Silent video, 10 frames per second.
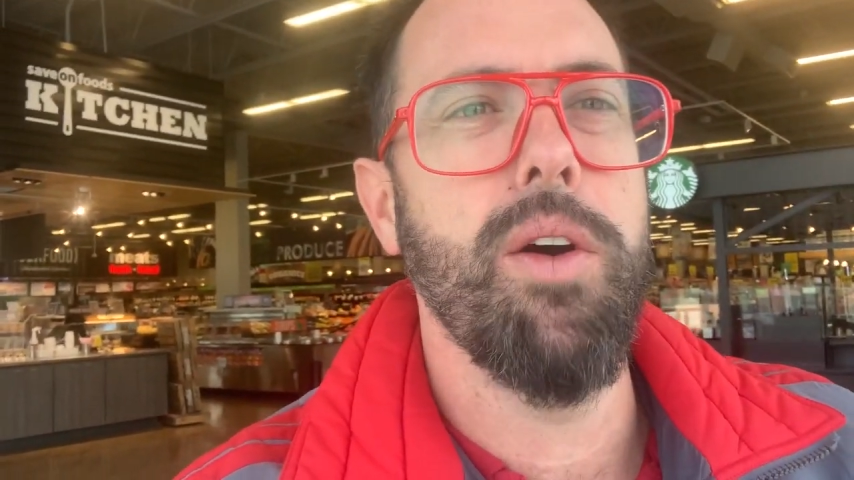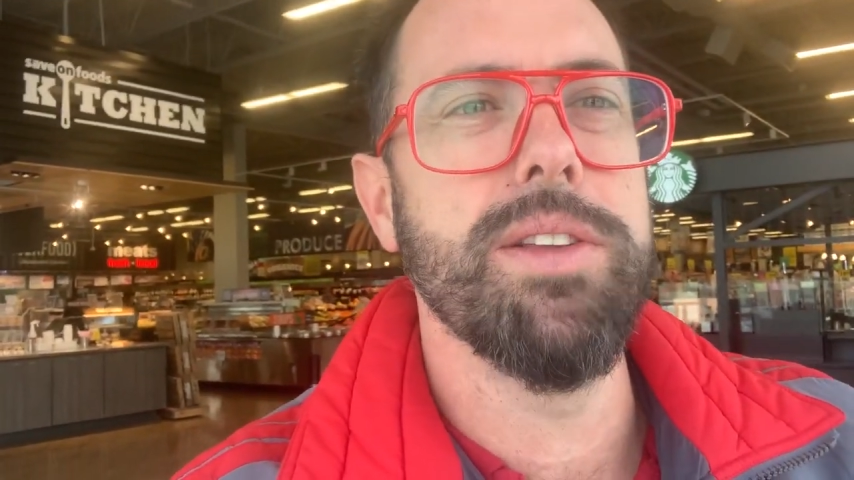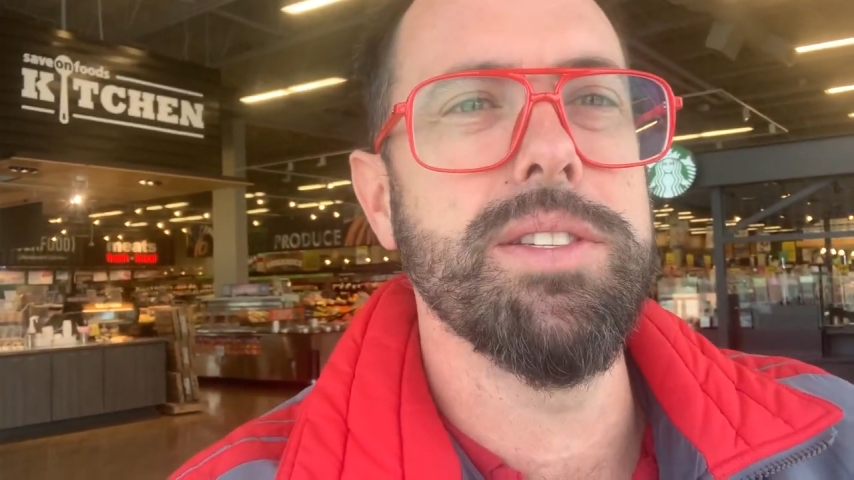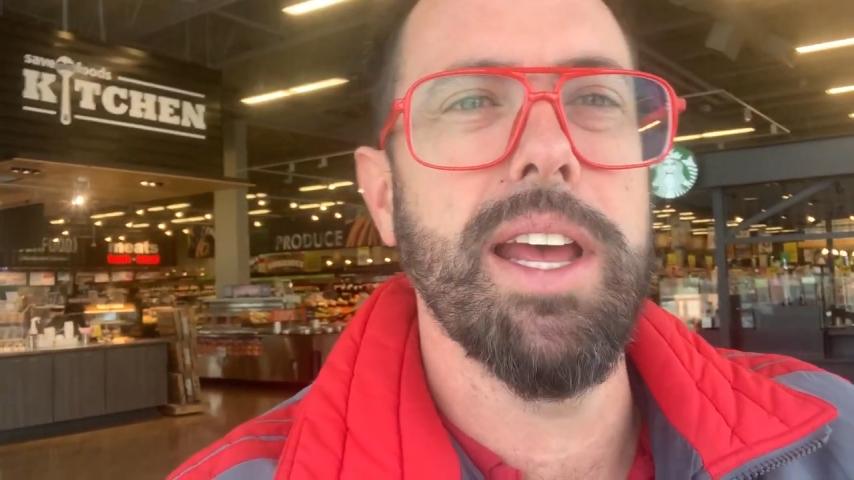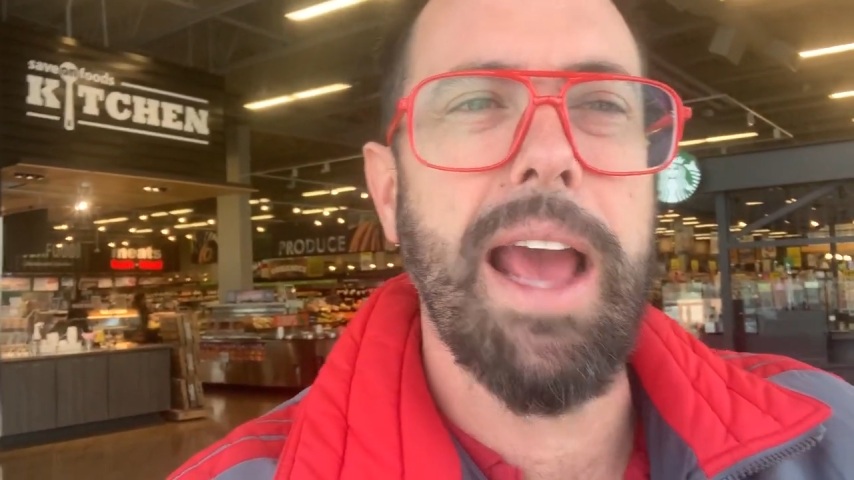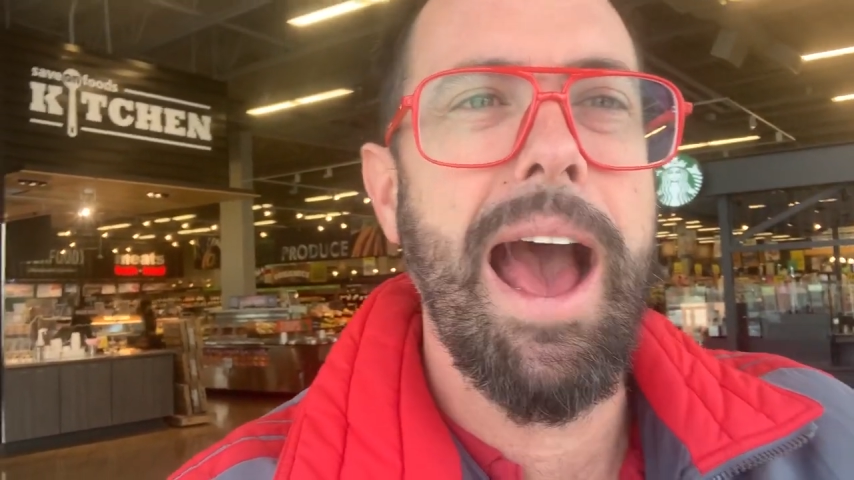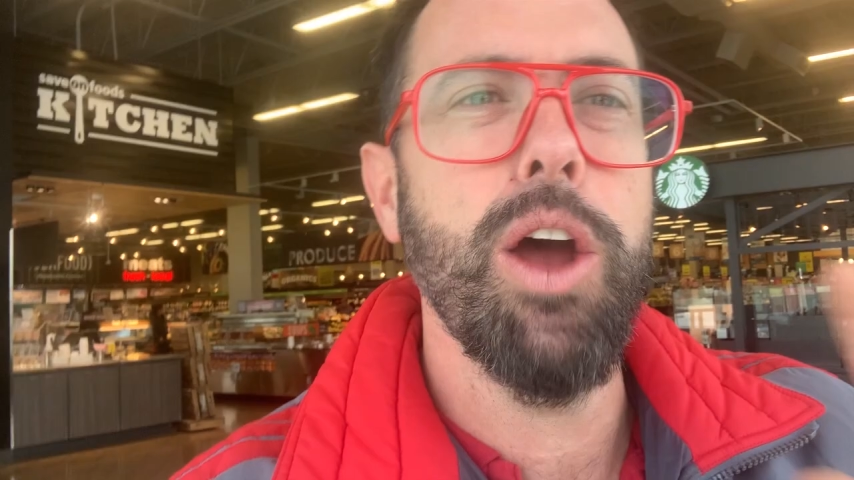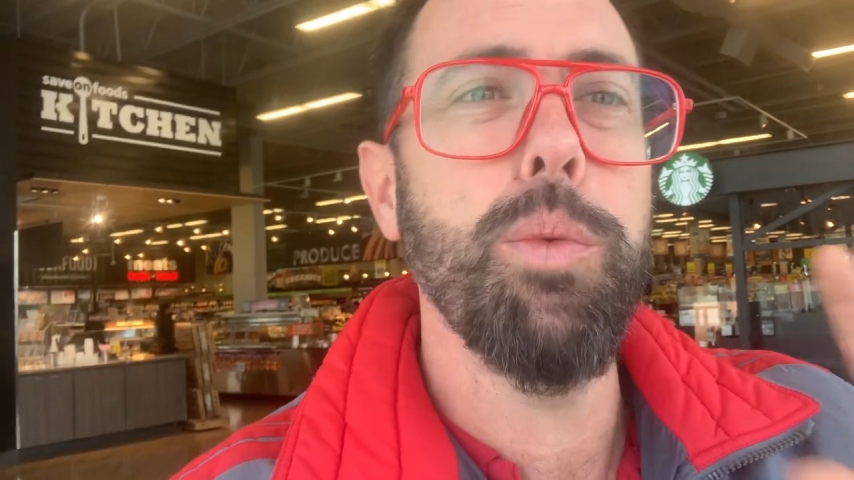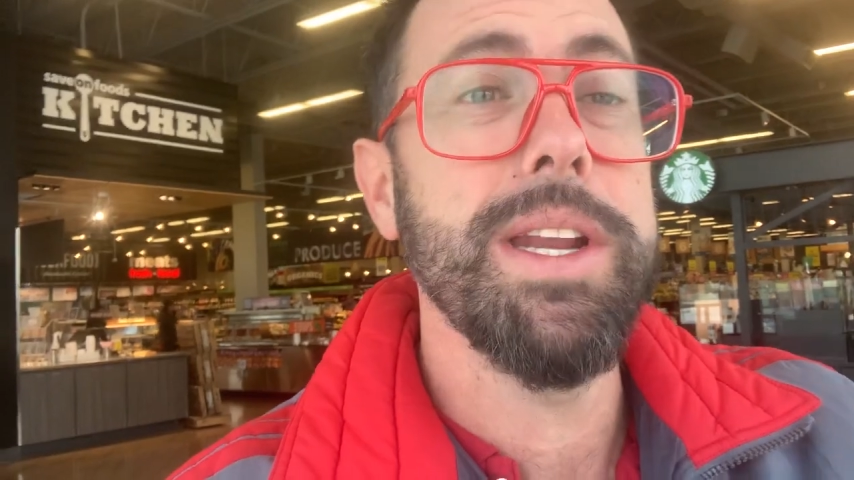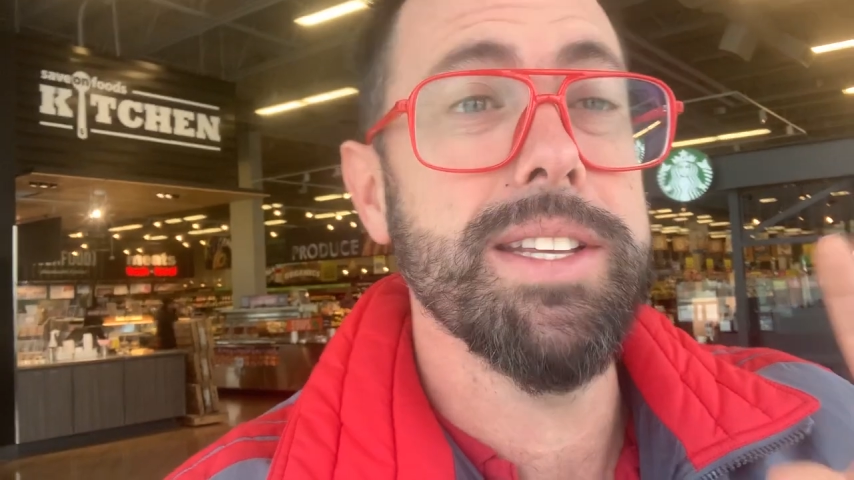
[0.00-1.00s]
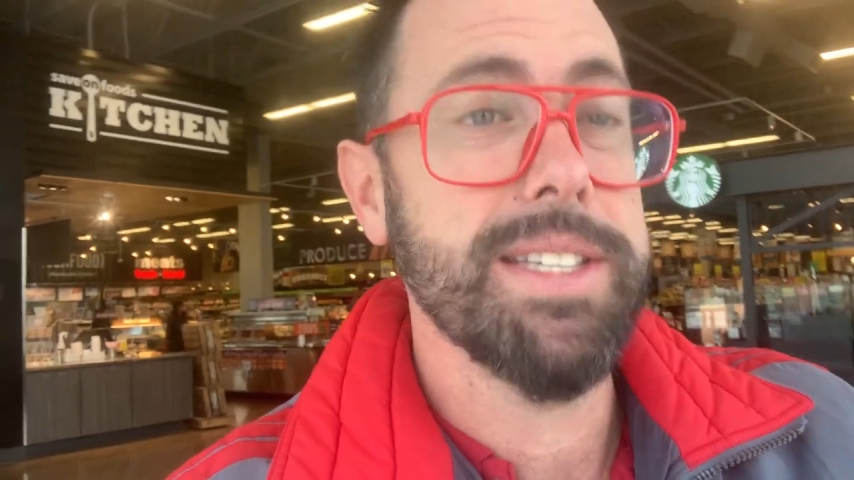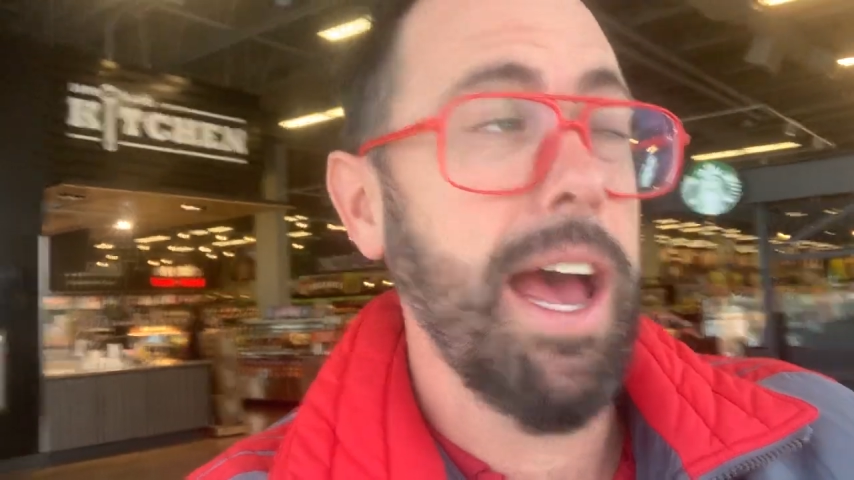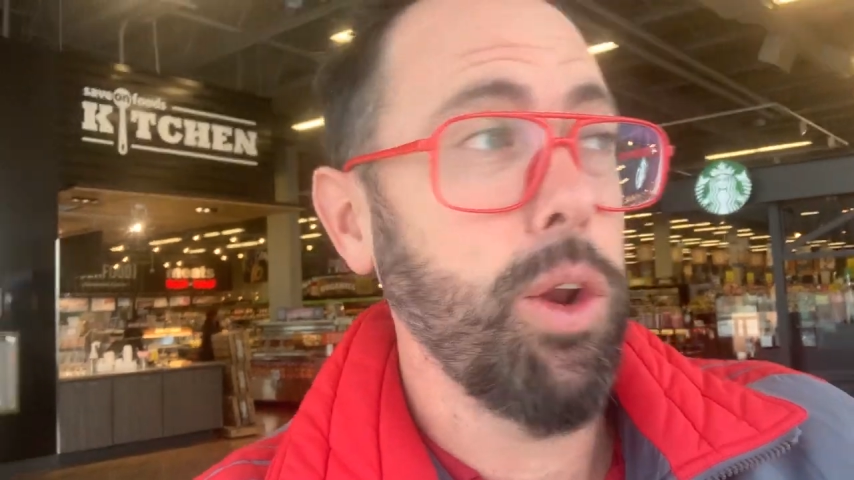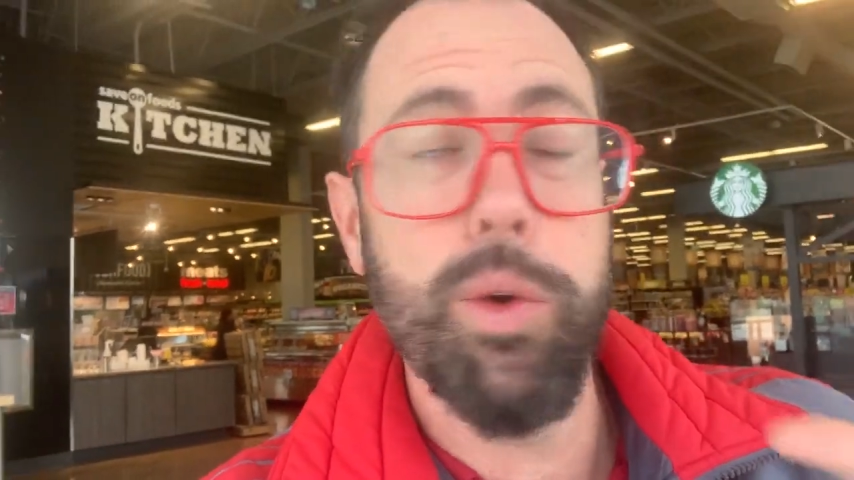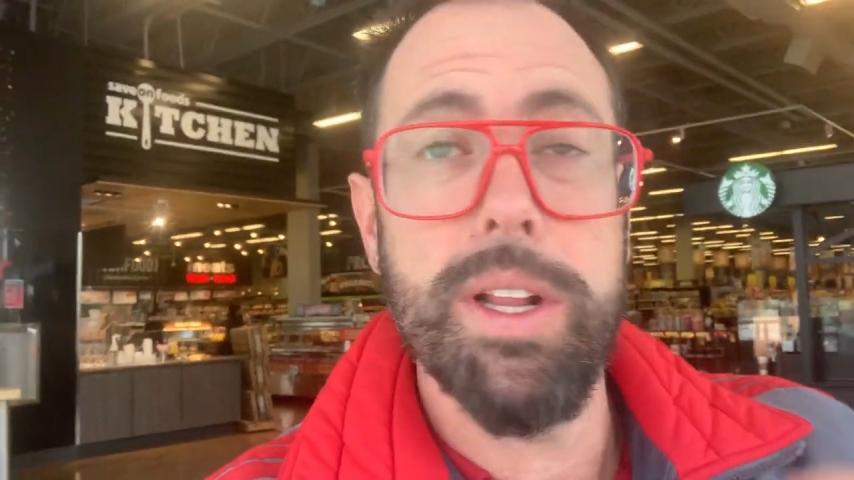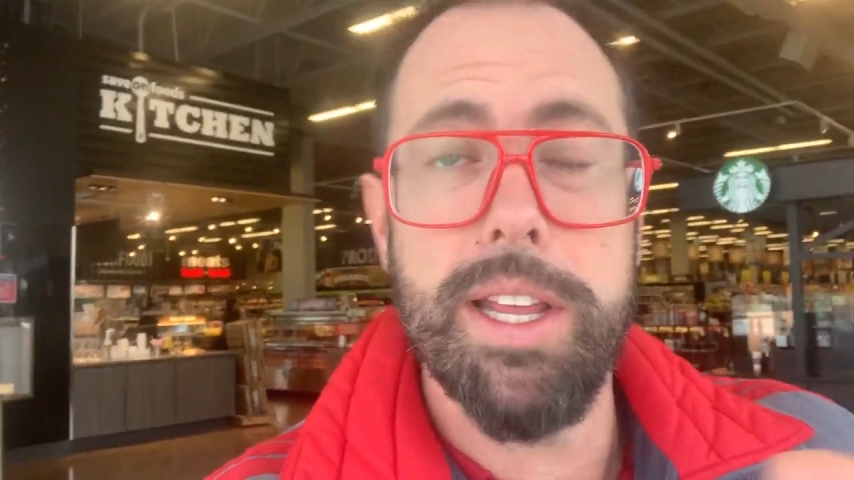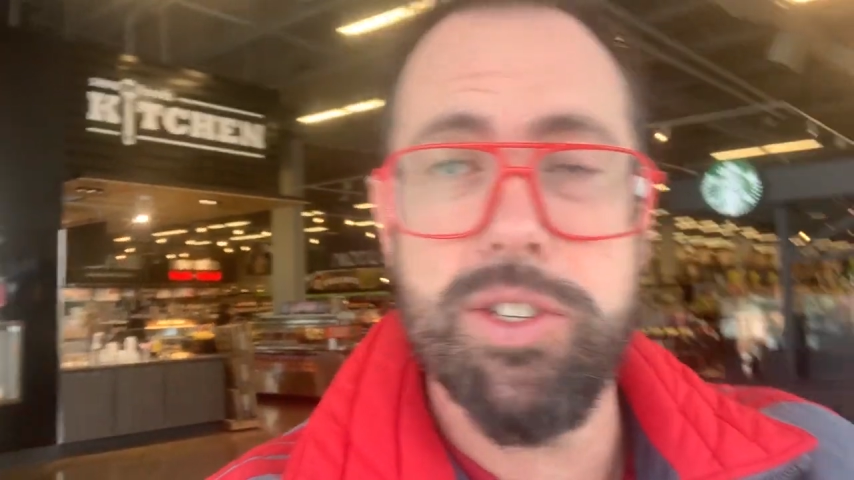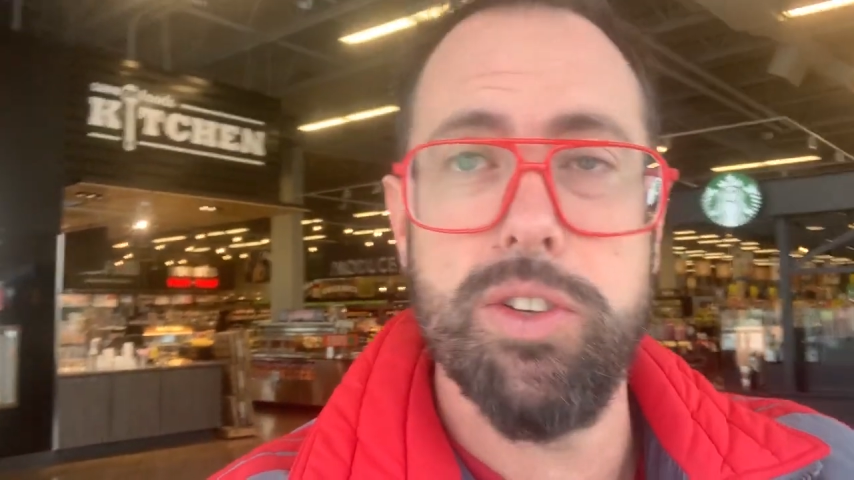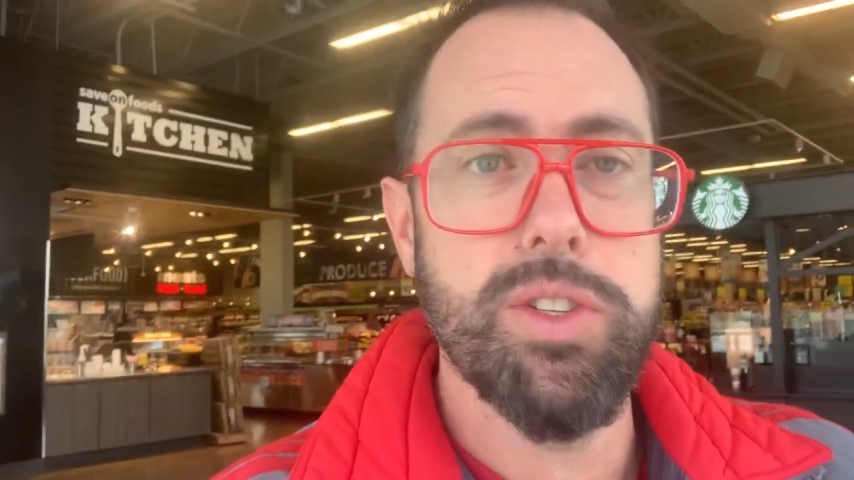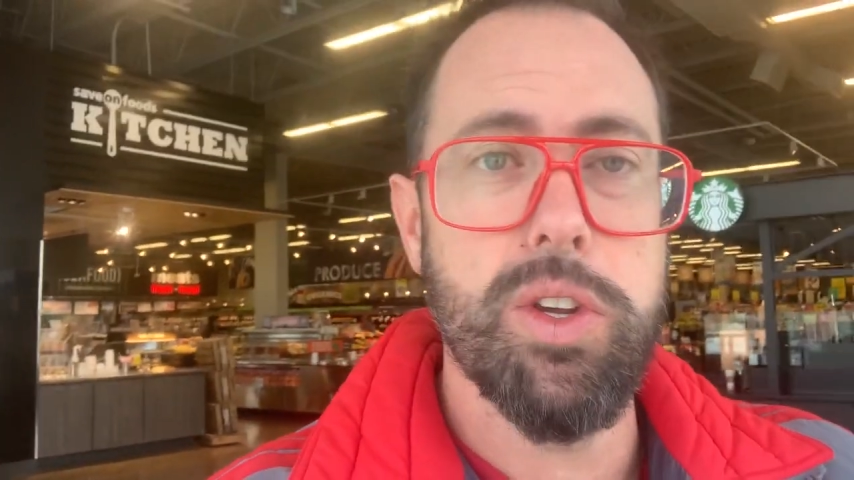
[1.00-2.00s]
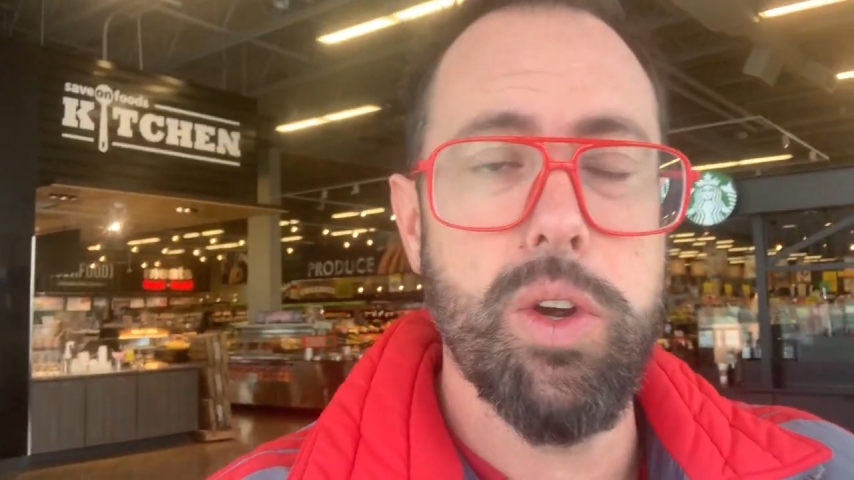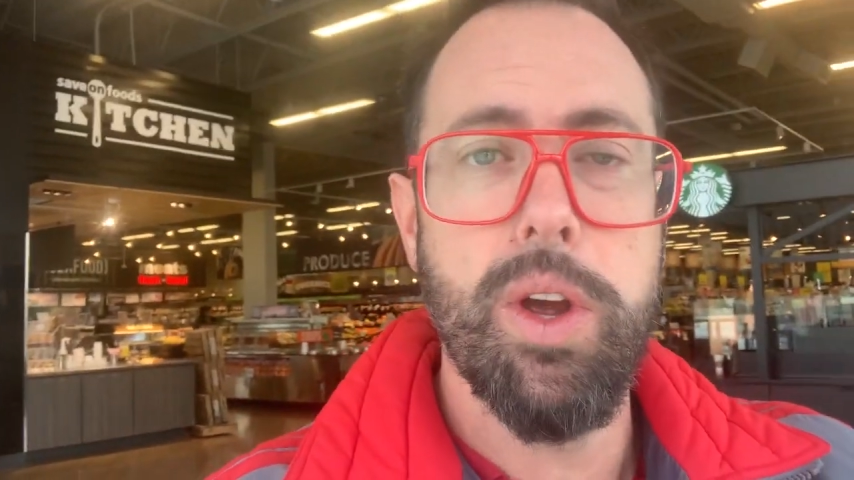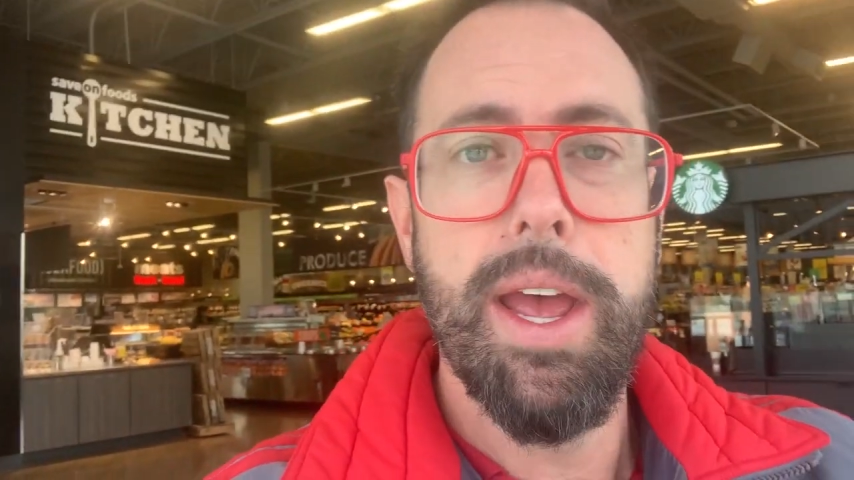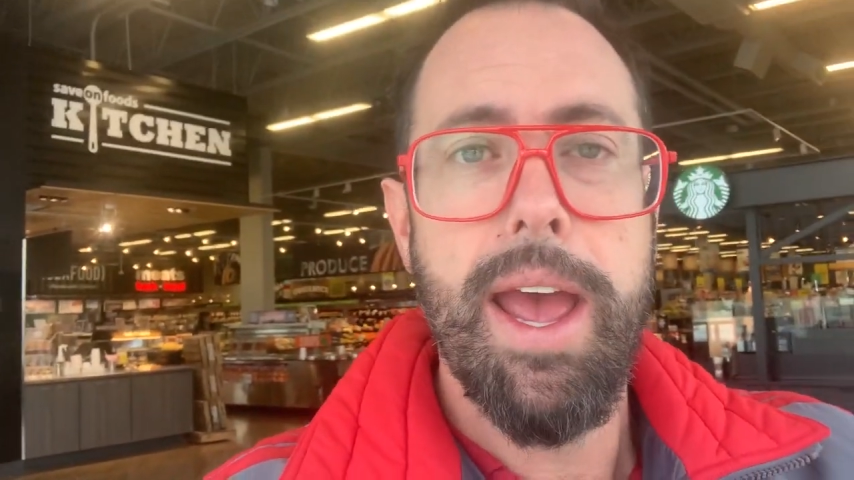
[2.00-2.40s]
It's like, how do we decide who to listen to?